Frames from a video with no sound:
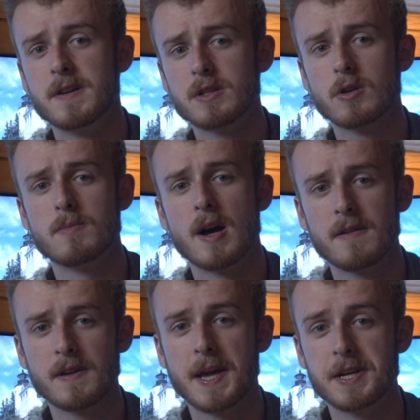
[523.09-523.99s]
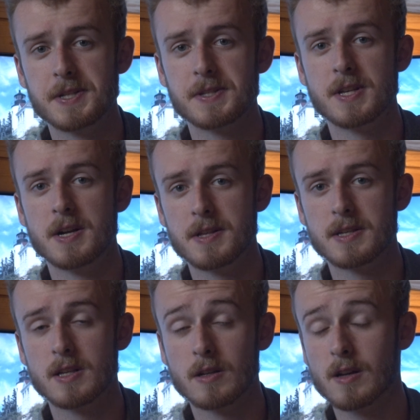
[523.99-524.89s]
physical modifications done to the
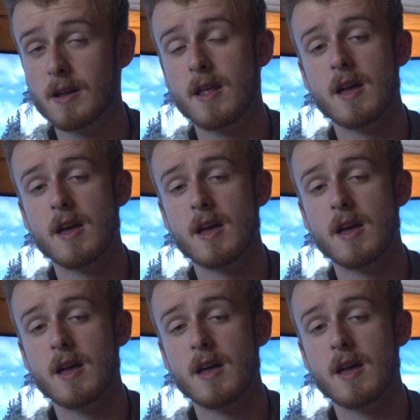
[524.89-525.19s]
silicon.